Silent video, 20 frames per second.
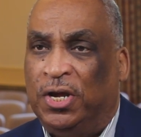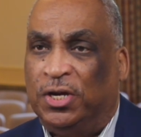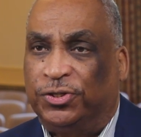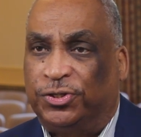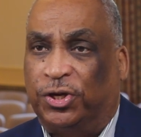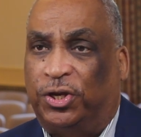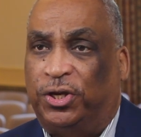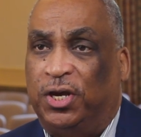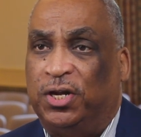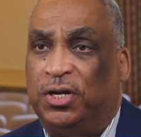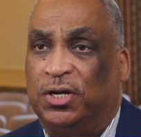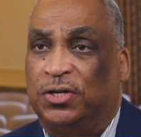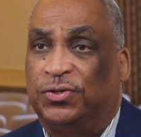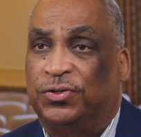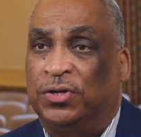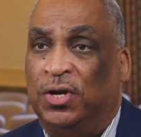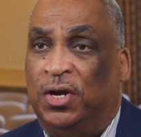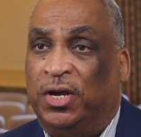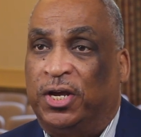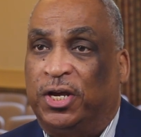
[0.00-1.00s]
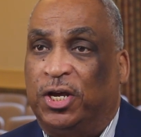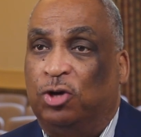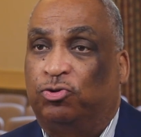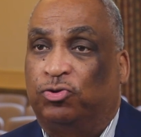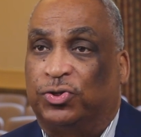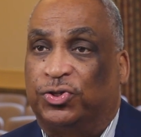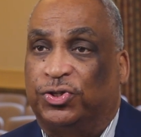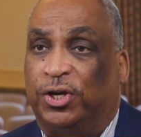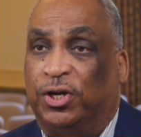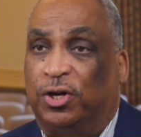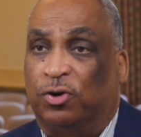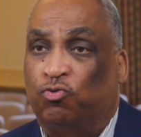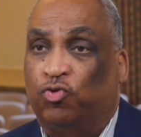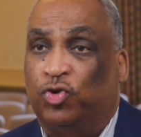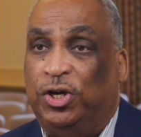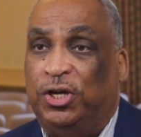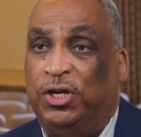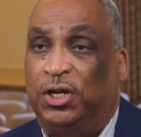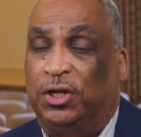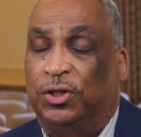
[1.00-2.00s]
to get us interested in
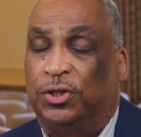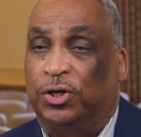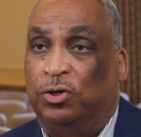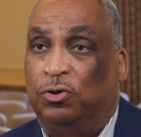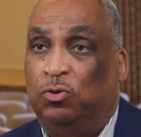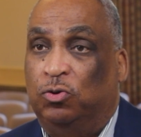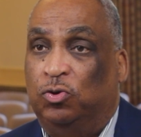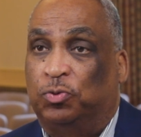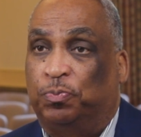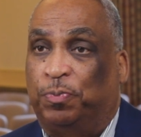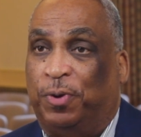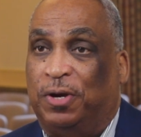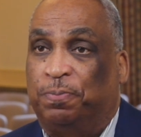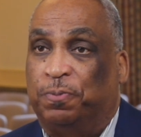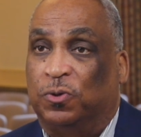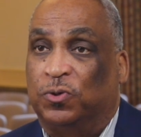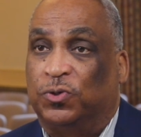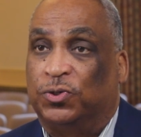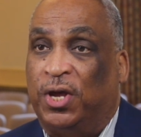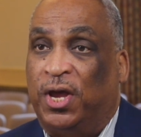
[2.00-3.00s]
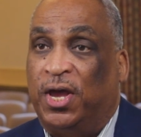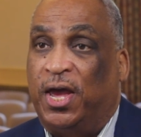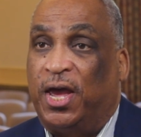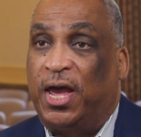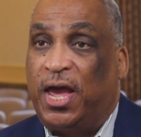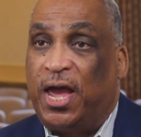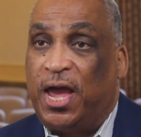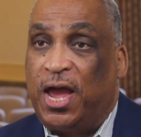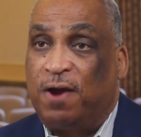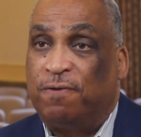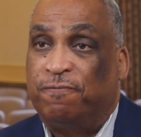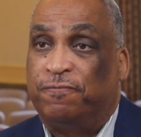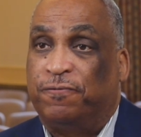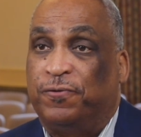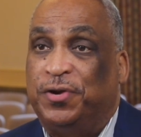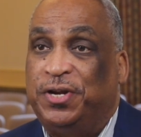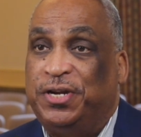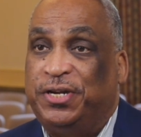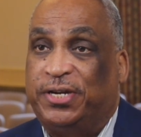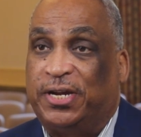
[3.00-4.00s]
reading the newspapers,
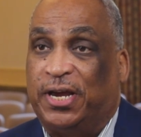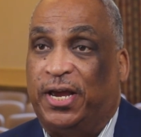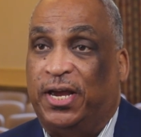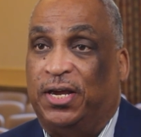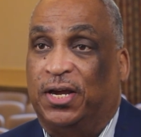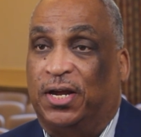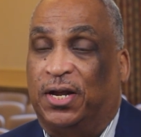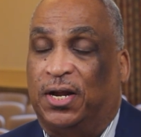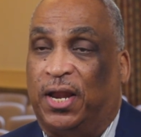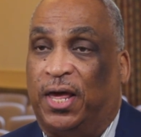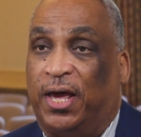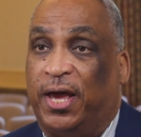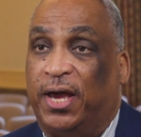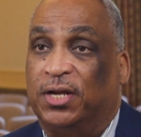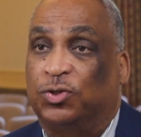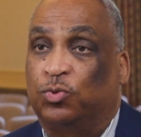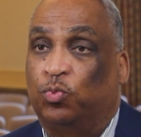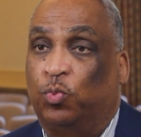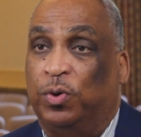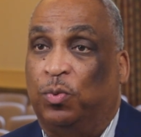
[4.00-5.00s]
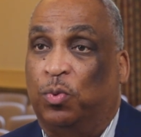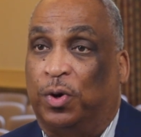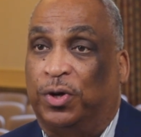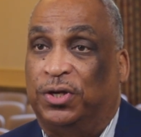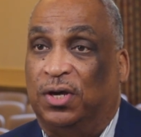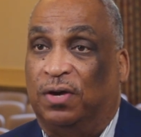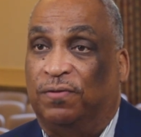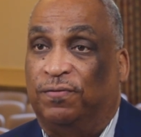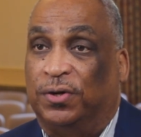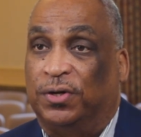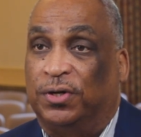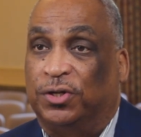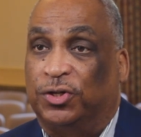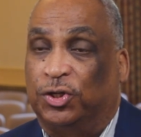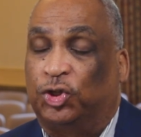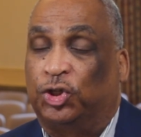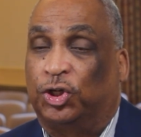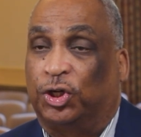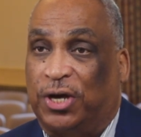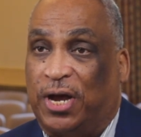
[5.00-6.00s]
Every day in class, we were given
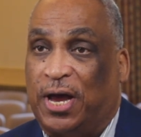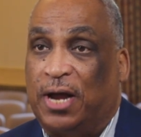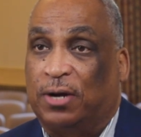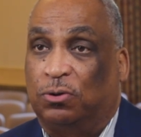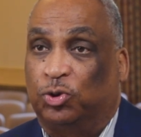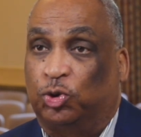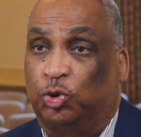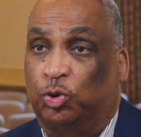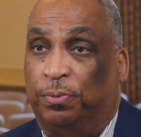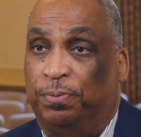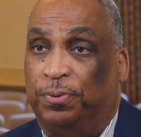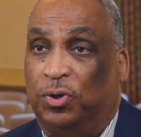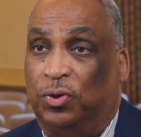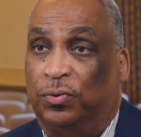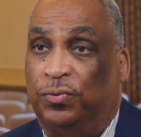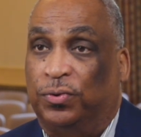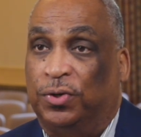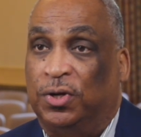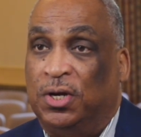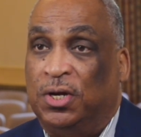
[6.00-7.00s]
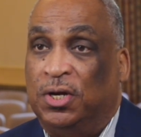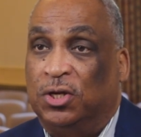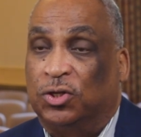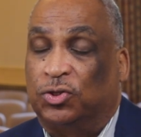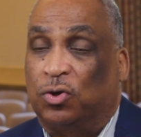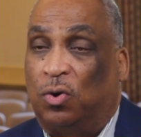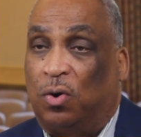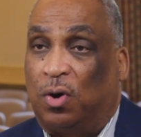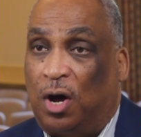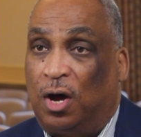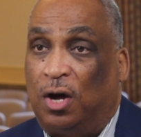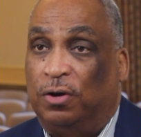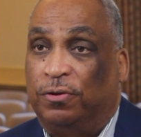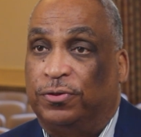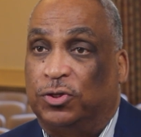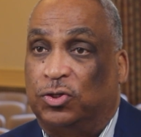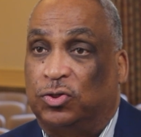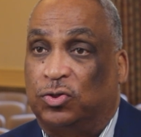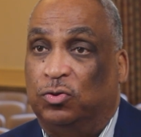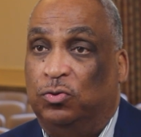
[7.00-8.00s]
the Chicago Tribune. So all
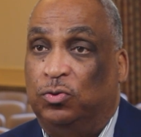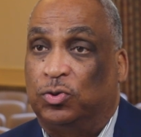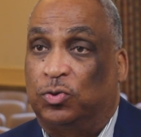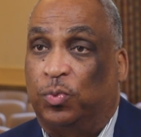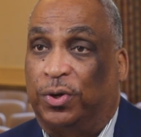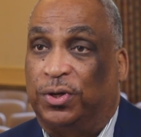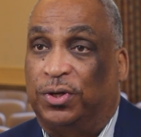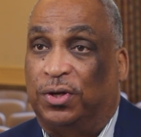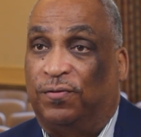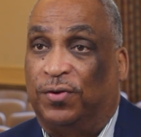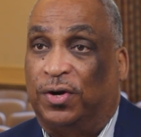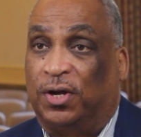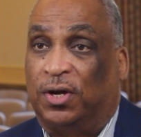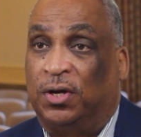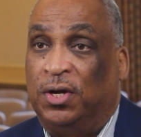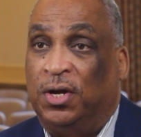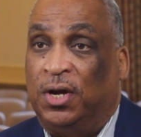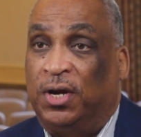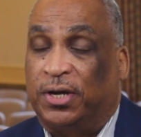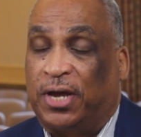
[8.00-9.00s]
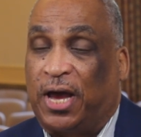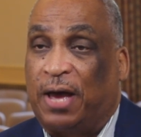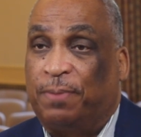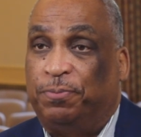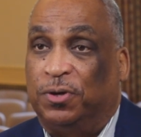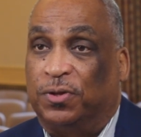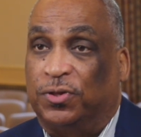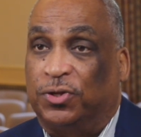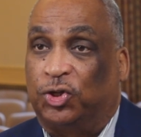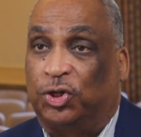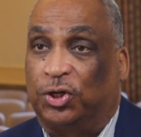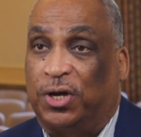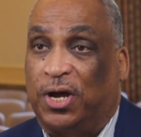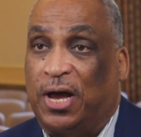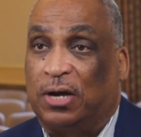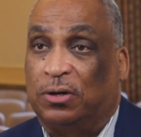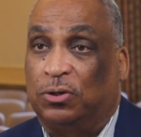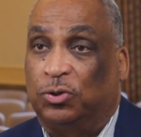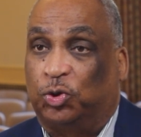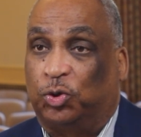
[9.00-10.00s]
of the students were given a copy of the
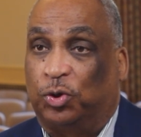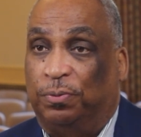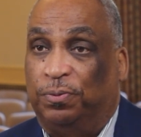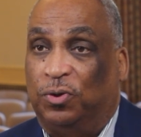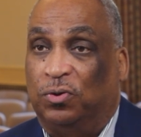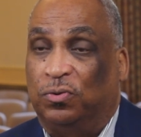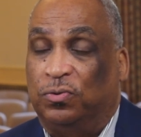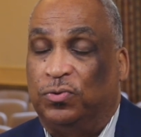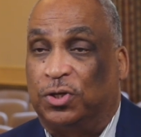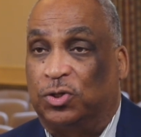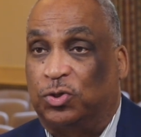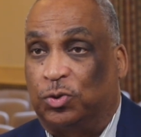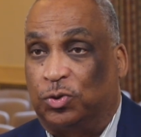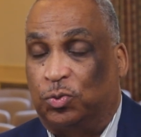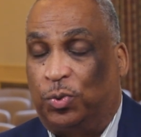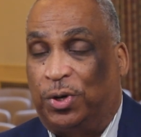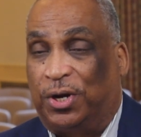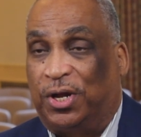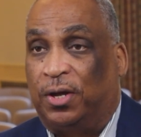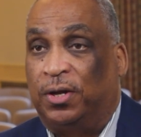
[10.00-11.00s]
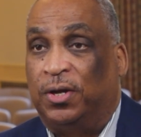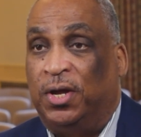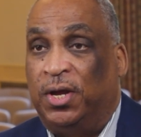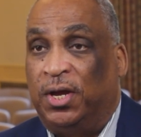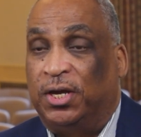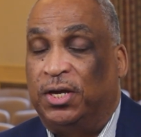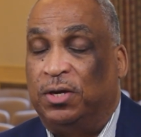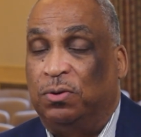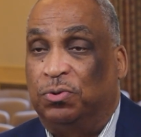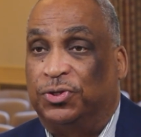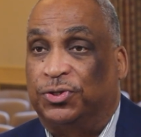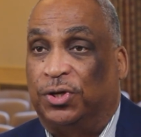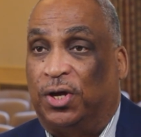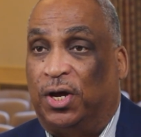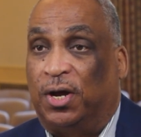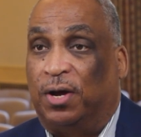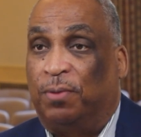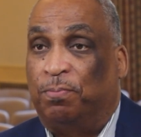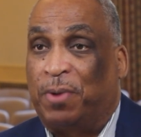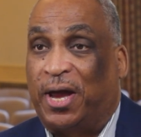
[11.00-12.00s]
Chicago Tribune. This was when I, he was
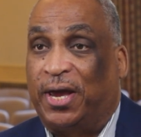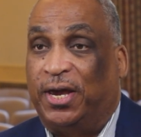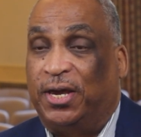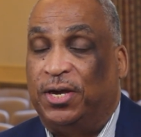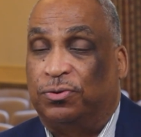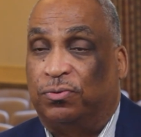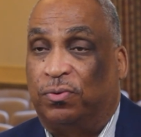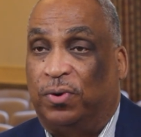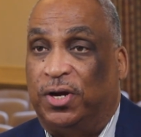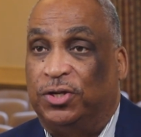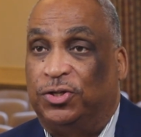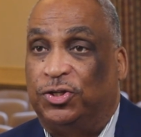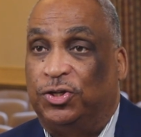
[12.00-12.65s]
uh, my eighth grade